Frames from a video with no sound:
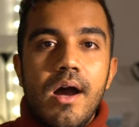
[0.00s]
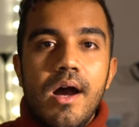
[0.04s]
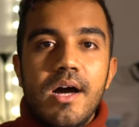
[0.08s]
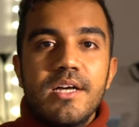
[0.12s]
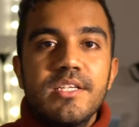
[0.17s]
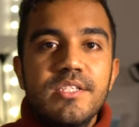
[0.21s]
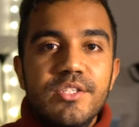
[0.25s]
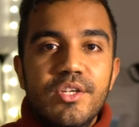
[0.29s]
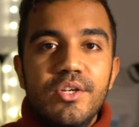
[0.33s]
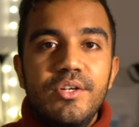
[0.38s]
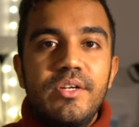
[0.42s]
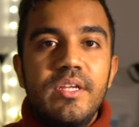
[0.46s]

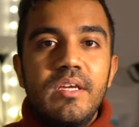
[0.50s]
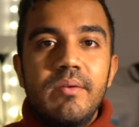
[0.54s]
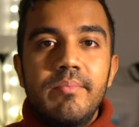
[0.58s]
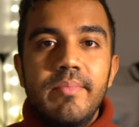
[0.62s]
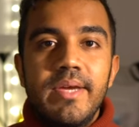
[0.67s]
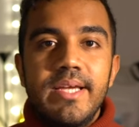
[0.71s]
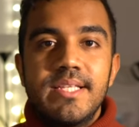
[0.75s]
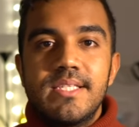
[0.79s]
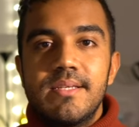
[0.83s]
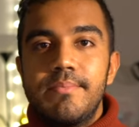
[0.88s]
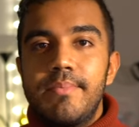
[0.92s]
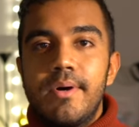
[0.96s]
Ask your
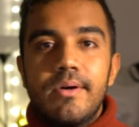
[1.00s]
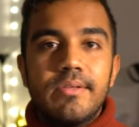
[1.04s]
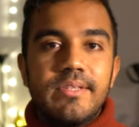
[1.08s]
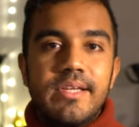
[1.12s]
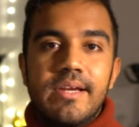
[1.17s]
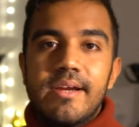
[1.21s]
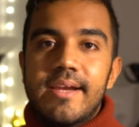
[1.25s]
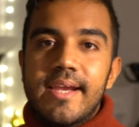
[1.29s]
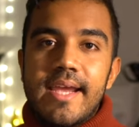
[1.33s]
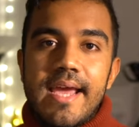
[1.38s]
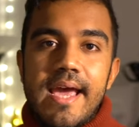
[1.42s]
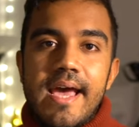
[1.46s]
teammates about
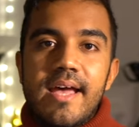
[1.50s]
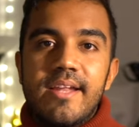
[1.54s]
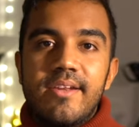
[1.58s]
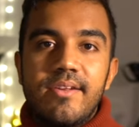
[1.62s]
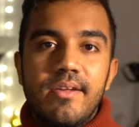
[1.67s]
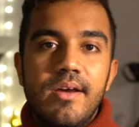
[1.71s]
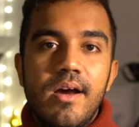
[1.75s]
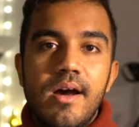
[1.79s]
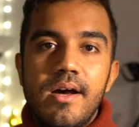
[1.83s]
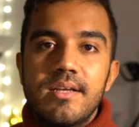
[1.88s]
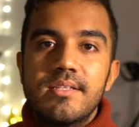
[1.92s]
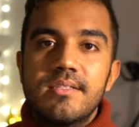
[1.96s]
their
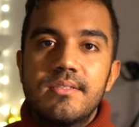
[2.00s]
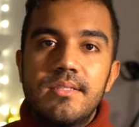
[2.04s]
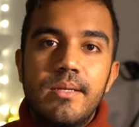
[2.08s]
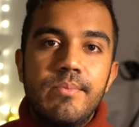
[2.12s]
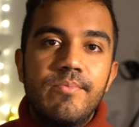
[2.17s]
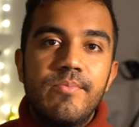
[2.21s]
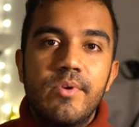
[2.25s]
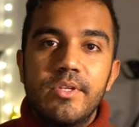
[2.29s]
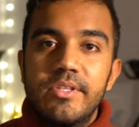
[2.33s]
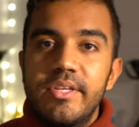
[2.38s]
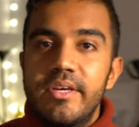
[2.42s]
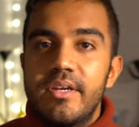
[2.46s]
cat, ask
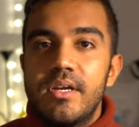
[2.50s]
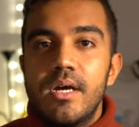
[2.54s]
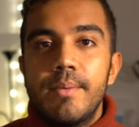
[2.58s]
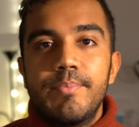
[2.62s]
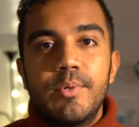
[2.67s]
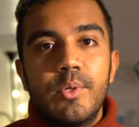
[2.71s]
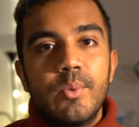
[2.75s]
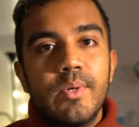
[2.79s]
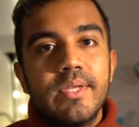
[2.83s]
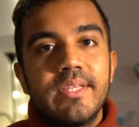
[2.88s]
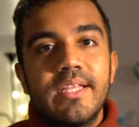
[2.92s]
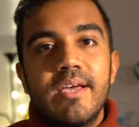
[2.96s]
them what they're
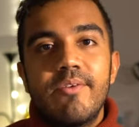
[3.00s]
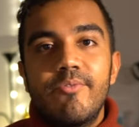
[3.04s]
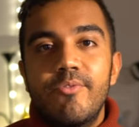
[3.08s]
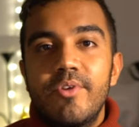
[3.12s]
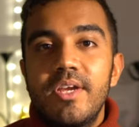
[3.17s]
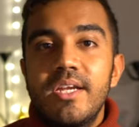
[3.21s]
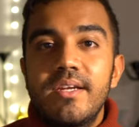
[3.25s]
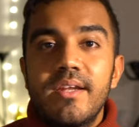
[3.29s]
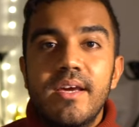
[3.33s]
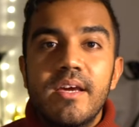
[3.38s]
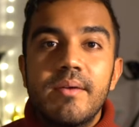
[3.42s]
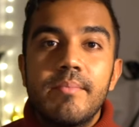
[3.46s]
up to in their
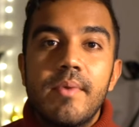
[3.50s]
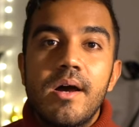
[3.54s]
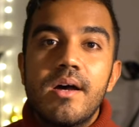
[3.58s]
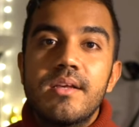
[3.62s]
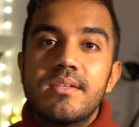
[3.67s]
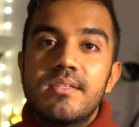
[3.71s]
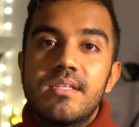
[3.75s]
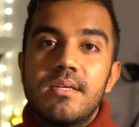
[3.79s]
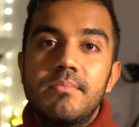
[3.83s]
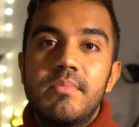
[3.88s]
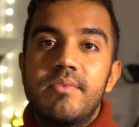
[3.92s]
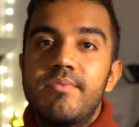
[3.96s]
free time,
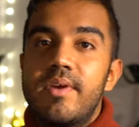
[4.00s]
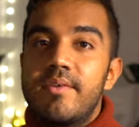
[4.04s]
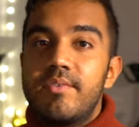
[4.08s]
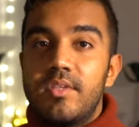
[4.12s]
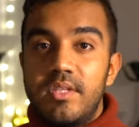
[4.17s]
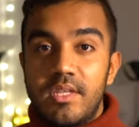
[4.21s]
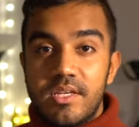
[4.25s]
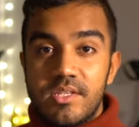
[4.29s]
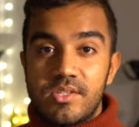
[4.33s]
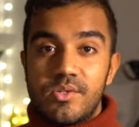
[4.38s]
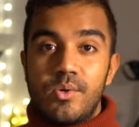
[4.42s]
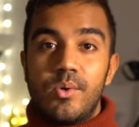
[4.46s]
ask them if
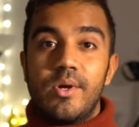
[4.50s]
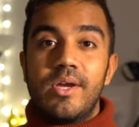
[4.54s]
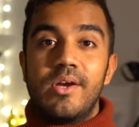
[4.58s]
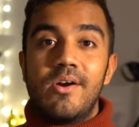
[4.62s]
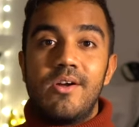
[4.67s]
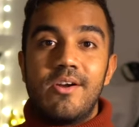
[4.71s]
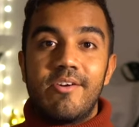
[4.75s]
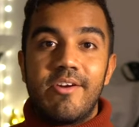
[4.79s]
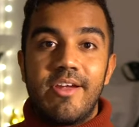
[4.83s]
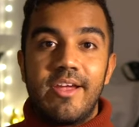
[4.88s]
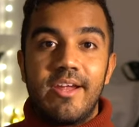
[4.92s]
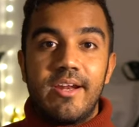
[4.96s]
everything's going
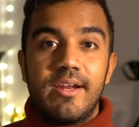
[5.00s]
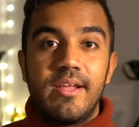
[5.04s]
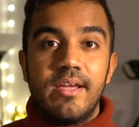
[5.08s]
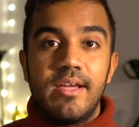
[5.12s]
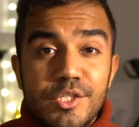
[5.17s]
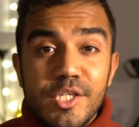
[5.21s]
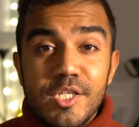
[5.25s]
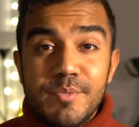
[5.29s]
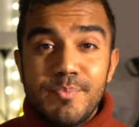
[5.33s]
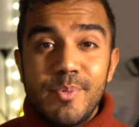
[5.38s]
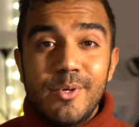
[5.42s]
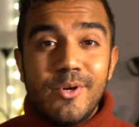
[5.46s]
all right.
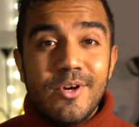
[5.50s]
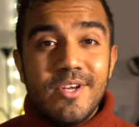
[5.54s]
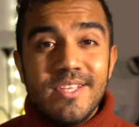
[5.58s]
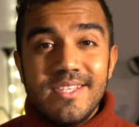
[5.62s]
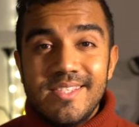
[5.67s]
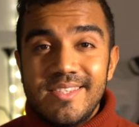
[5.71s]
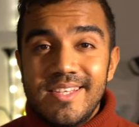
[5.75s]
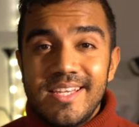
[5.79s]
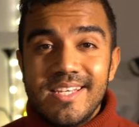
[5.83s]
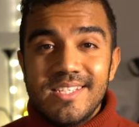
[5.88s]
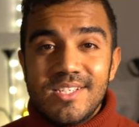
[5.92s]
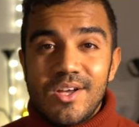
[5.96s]
Just
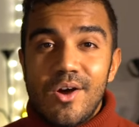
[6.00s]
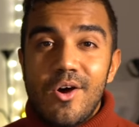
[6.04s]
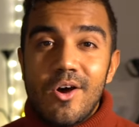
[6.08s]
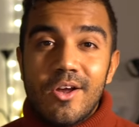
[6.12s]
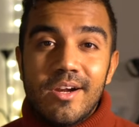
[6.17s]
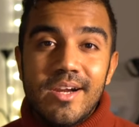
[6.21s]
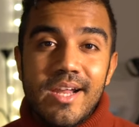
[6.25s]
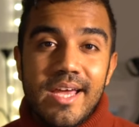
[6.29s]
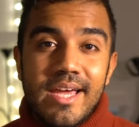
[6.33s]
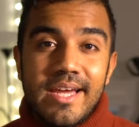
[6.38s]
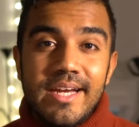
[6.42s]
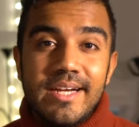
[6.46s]
because things are
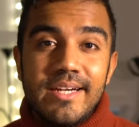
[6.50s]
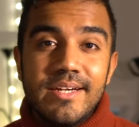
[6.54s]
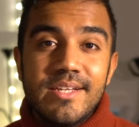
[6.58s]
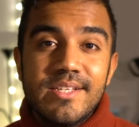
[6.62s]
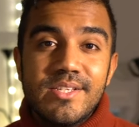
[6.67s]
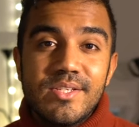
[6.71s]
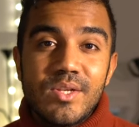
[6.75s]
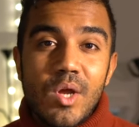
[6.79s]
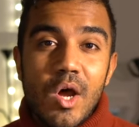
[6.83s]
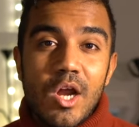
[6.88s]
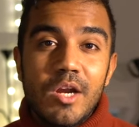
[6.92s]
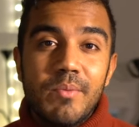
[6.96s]
online
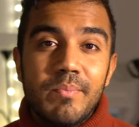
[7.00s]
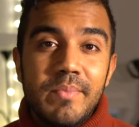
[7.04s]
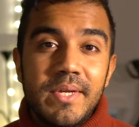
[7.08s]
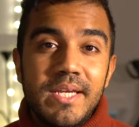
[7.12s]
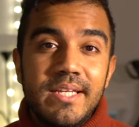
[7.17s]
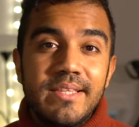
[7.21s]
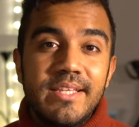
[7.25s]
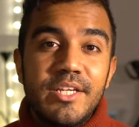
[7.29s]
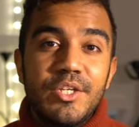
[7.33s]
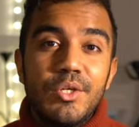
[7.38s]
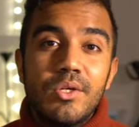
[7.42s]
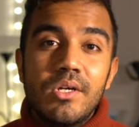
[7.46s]
does not
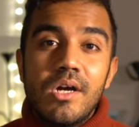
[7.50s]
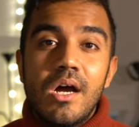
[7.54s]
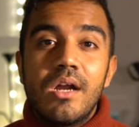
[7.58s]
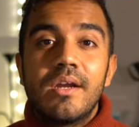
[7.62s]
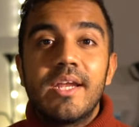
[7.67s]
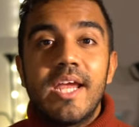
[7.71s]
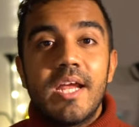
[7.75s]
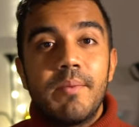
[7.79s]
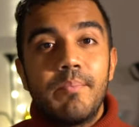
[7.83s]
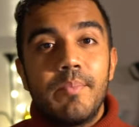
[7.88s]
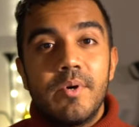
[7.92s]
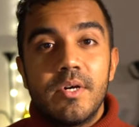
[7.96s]
mean that you
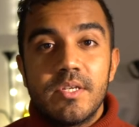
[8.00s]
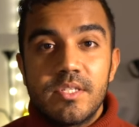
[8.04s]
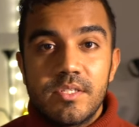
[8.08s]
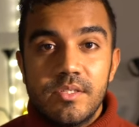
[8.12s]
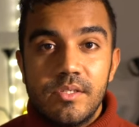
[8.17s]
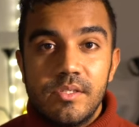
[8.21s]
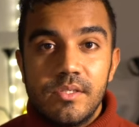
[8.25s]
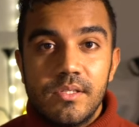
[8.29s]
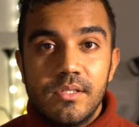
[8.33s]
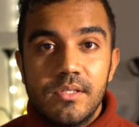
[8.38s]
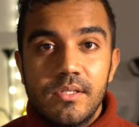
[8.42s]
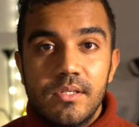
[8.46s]
can't get
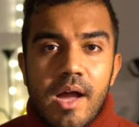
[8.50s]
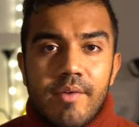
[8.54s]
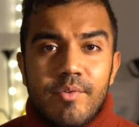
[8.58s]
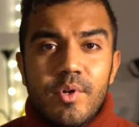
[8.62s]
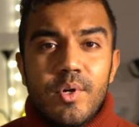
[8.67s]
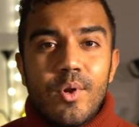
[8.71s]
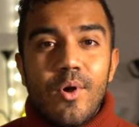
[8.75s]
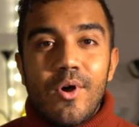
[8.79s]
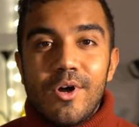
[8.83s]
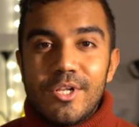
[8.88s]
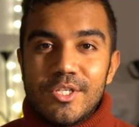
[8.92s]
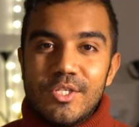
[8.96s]
personal. I
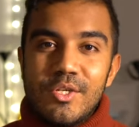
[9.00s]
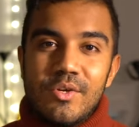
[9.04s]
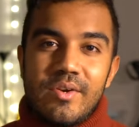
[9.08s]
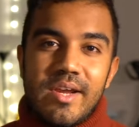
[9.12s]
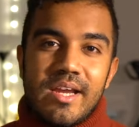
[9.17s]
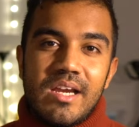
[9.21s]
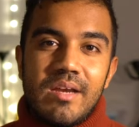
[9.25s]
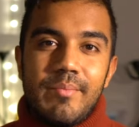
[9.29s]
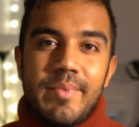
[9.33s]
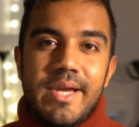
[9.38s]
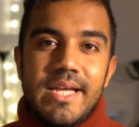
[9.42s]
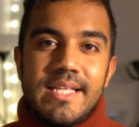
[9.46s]
would also
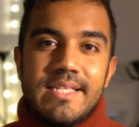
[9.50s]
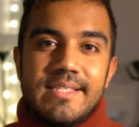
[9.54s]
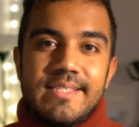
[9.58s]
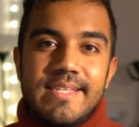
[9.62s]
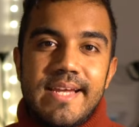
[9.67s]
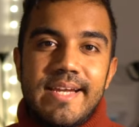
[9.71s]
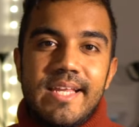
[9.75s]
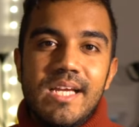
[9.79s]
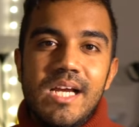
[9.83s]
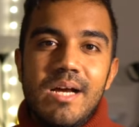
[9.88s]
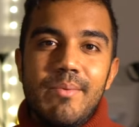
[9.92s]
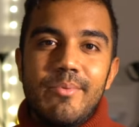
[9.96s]
recommend
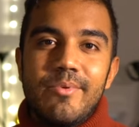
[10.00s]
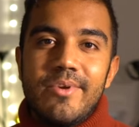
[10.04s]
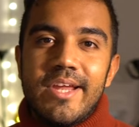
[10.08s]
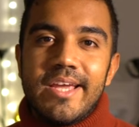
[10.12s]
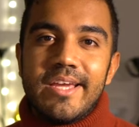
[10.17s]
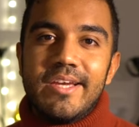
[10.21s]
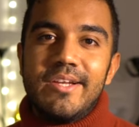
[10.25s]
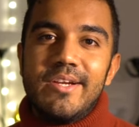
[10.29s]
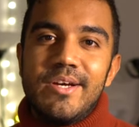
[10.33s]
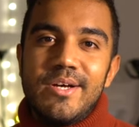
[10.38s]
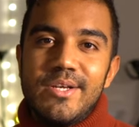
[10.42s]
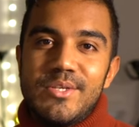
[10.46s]
setting up
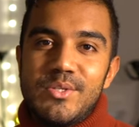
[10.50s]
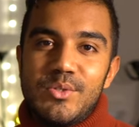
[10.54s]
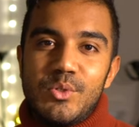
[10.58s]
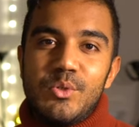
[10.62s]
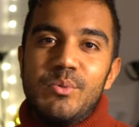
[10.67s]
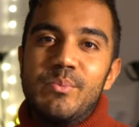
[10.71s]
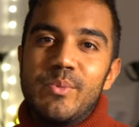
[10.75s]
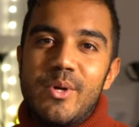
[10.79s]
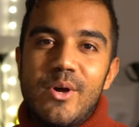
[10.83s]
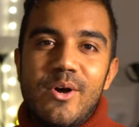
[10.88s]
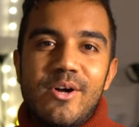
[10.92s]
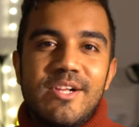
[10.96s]
regular
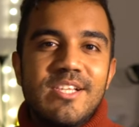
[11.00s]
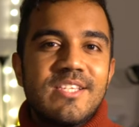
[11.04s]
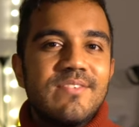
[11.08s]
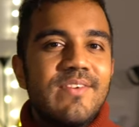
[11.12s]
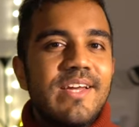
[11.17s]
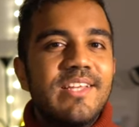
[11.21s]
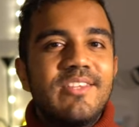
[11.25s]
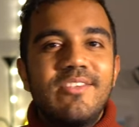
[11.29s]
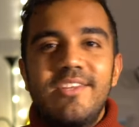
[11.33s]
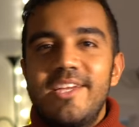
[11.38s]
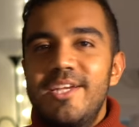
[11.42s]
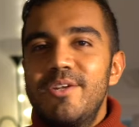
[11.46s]
Zoom calls
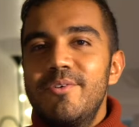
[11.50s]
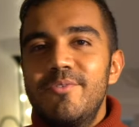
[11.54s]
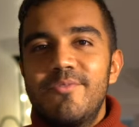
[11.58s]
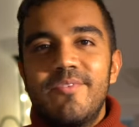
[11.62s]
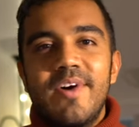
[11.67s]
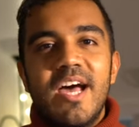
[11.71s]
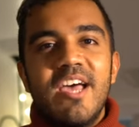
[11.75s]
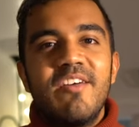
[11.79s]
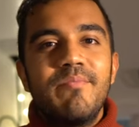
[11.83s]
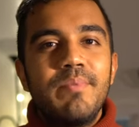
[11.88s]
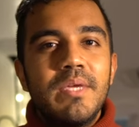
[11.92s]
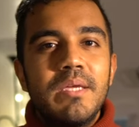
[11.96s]
where 3 to
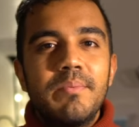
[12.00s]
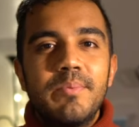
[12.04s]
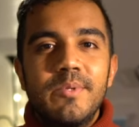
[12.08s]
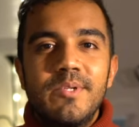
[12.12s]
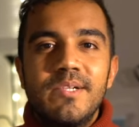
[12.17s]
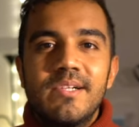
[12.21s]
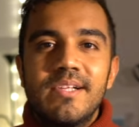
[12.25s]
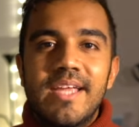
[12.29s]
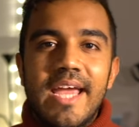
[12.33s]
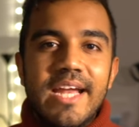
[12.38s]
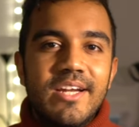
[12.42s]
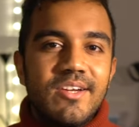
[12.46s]
5
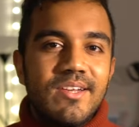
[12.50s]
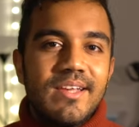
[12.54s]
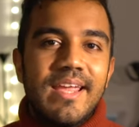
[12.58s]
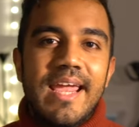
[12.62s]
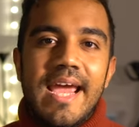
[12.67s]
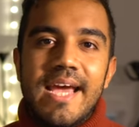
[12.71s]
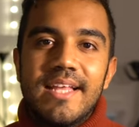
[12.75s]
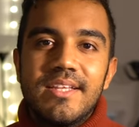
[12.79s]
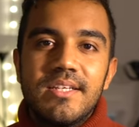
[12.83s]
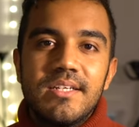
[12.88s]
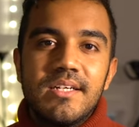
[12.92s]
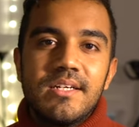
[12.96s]
people get
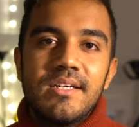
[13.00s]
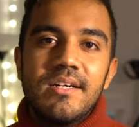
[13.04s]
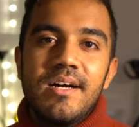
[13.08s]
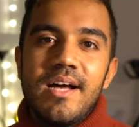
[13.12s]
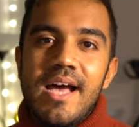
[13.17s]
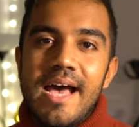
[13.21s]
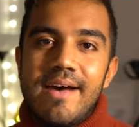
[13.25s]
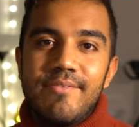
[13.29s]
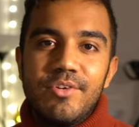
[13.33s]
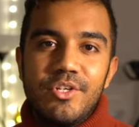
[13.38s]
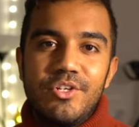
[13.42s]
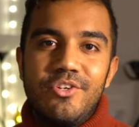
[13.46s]
together,
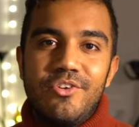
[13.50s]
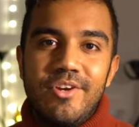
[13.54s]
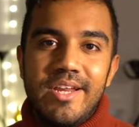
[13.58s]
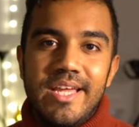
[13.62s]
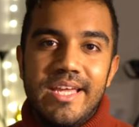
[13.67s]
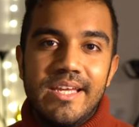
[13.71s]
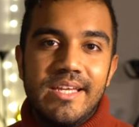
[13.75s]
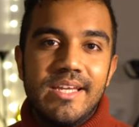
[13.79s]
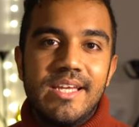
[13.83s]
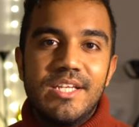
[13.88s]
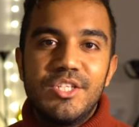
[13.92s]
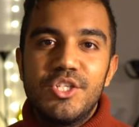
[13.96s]
have a
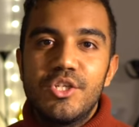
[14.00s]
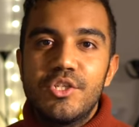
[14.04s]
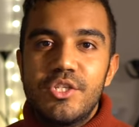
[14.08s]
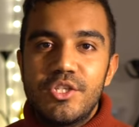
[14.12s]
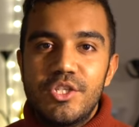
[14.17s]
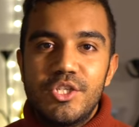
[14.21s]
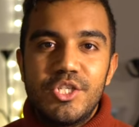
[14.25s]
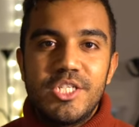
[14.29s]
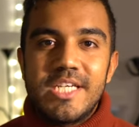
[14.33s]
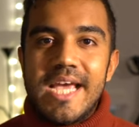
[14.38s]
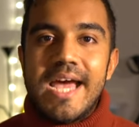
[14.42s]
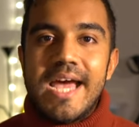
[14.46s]
drink, and just